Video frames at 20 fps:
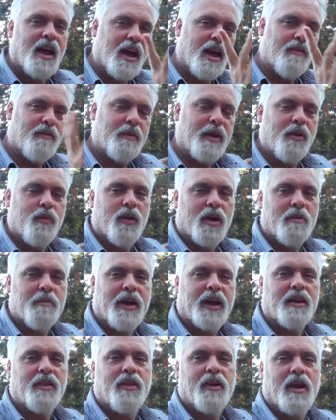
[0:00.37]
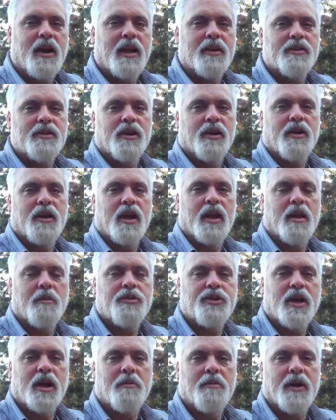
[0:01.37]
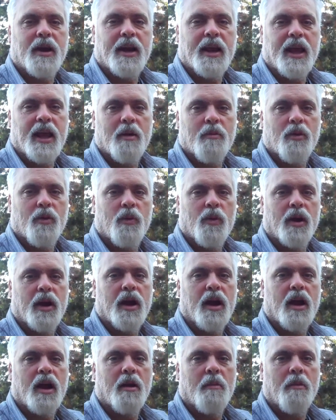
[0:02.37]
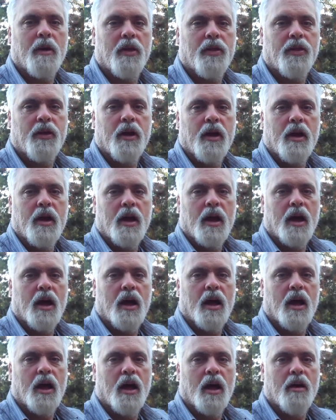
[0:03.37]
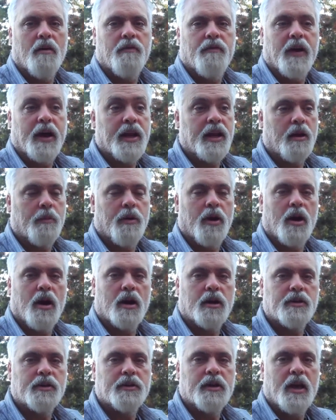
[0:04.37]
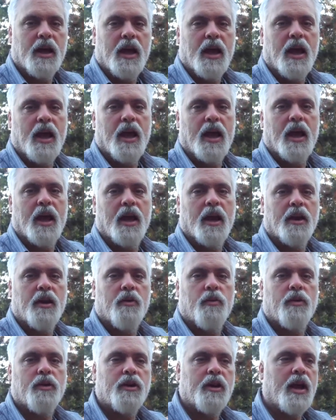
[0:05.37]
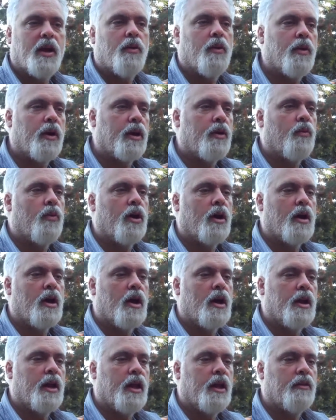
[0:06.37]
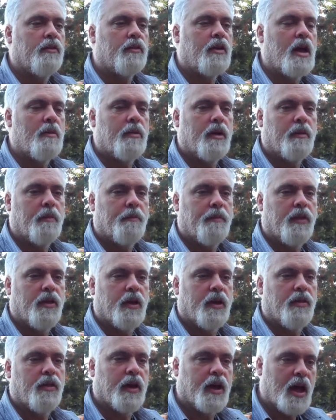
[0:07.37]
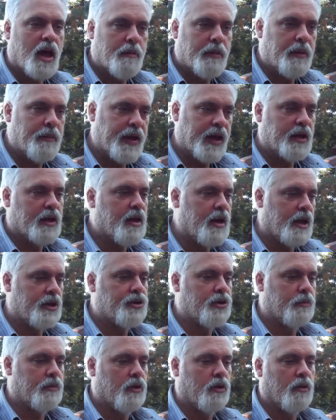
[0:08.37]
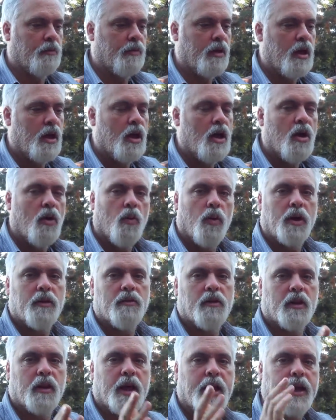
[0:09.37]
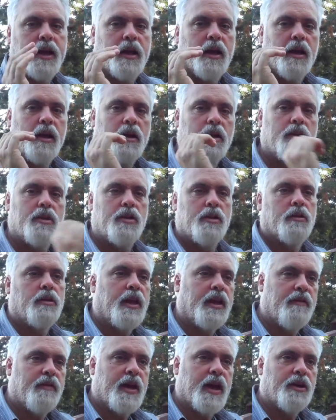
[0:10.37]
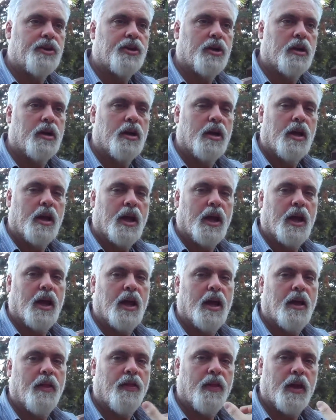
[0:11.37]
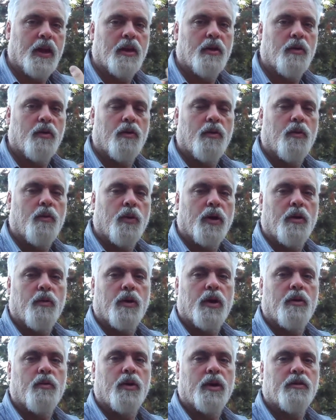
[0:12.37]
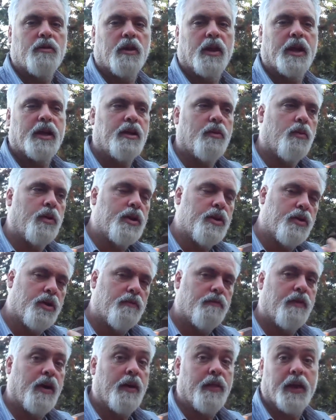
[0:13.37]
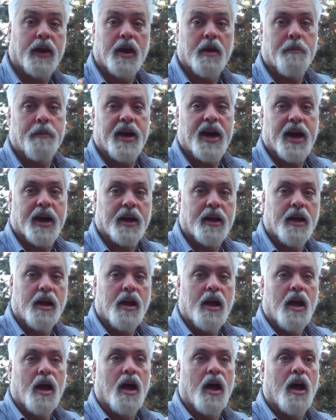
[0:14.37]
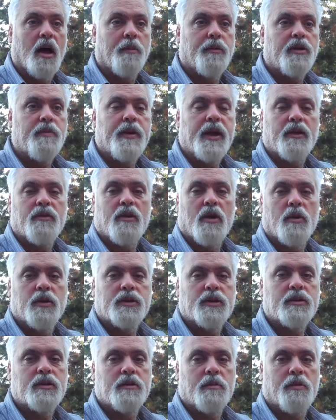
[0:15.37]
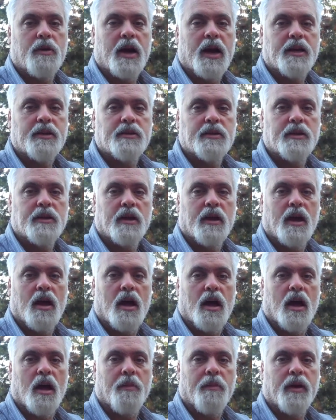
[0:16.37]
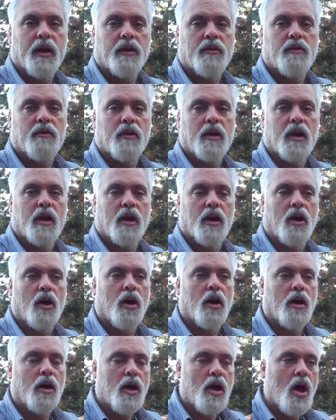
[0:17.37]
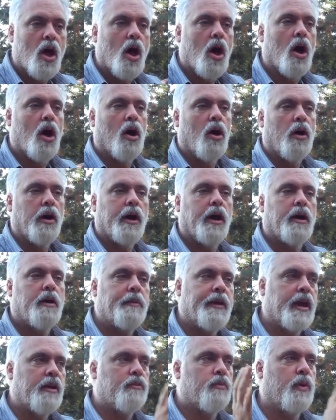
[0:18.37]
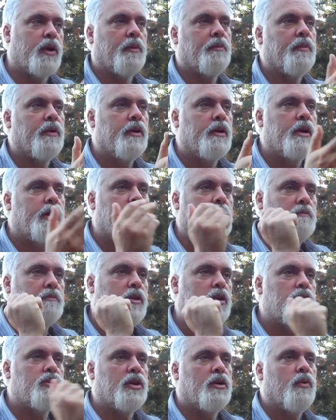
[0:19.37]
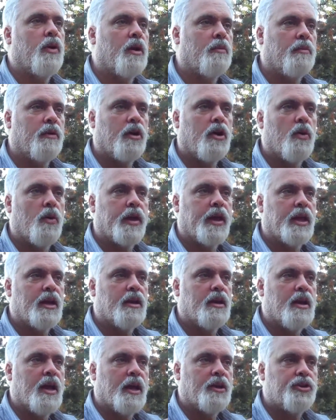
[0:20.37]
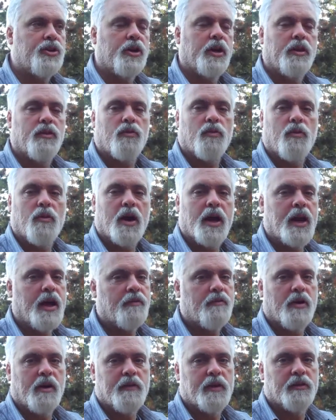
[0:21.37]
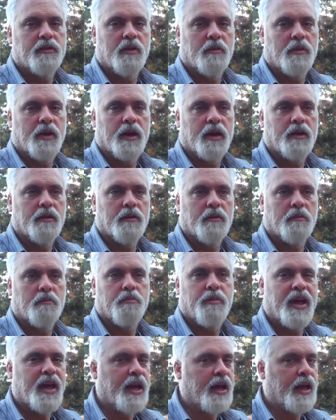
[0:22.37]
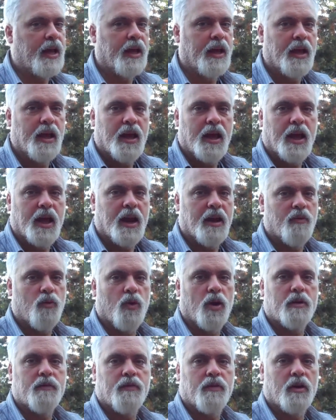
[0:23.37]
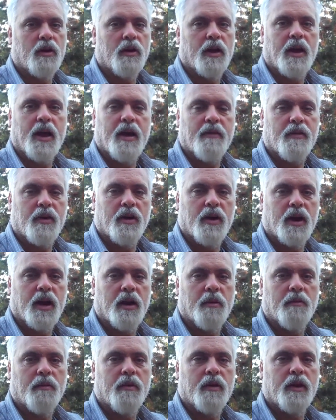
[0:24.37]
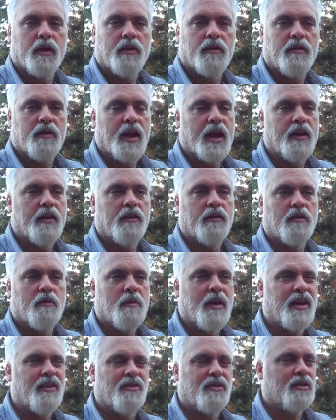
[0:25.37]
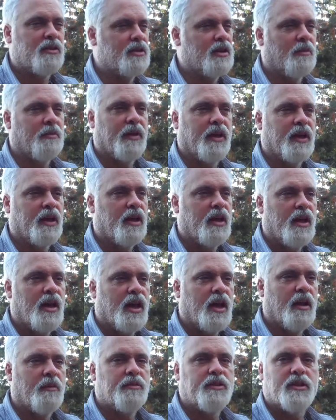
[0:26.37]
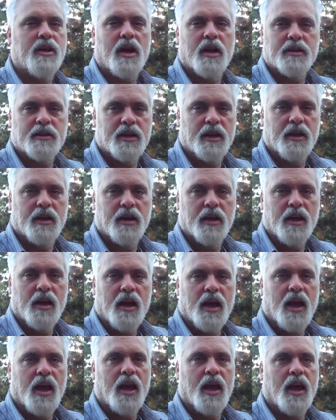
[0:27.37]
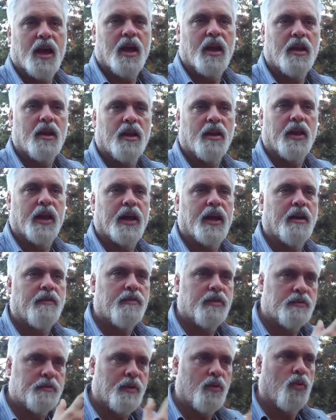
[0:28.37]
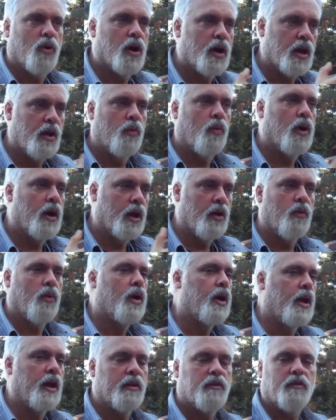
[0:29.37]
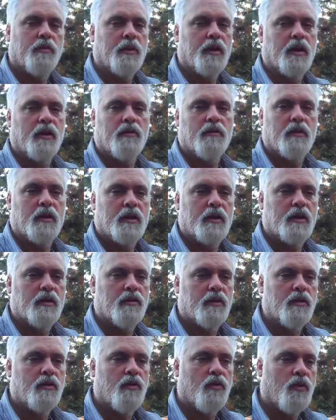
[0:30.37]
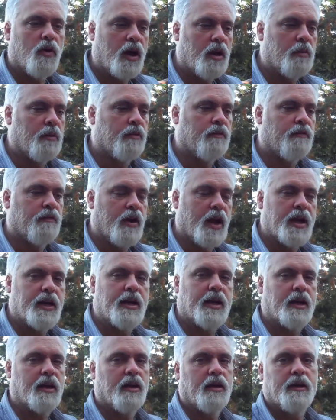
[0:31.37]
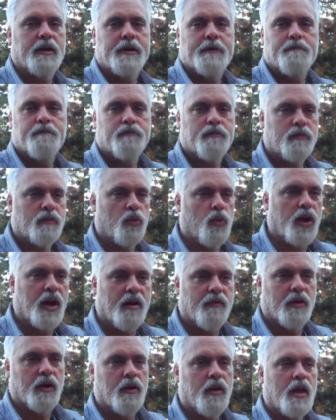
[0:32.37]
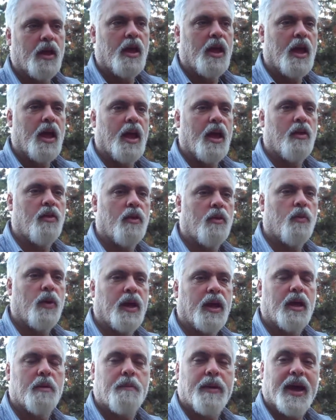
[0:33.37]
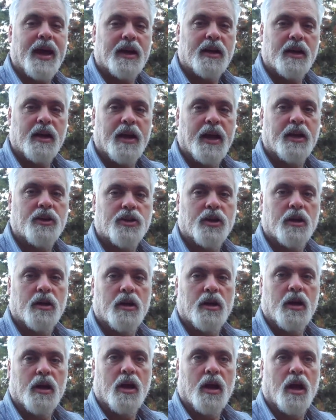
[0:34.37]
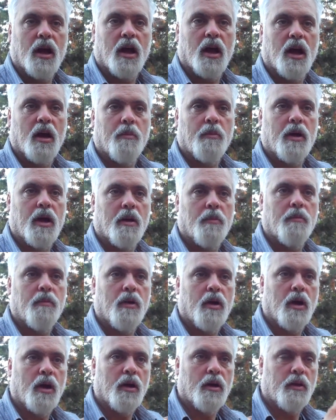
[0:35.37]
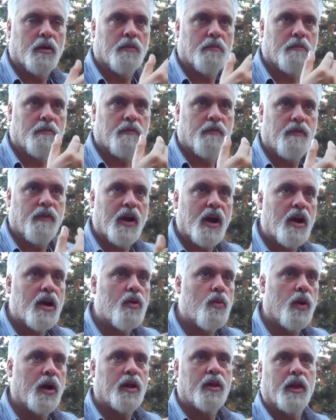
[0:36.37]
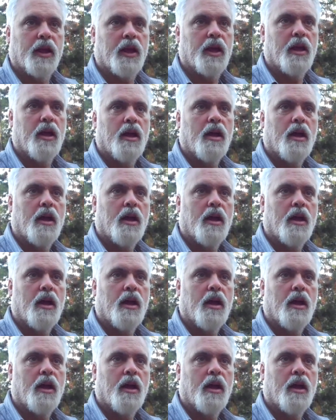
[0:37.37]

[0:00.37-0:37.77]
Hi everybody, welcome back to 30 Days Until Done. I'm John Branningham. We're working on our month of Finding Your Parks. And today what we're going to work on is the coming back to nature poem. What is it like to leave nature, and then what is it like when you finally come back? To me it's always a surprise. It's all because what I'm going into nature, it's right after I've done something big and I've worked forever and it's the end of the semester or something and I'm exhausted and like I've just been working, working, working. It's been this incredible frantic whatever. And then when I get back to nature, I'm very quickly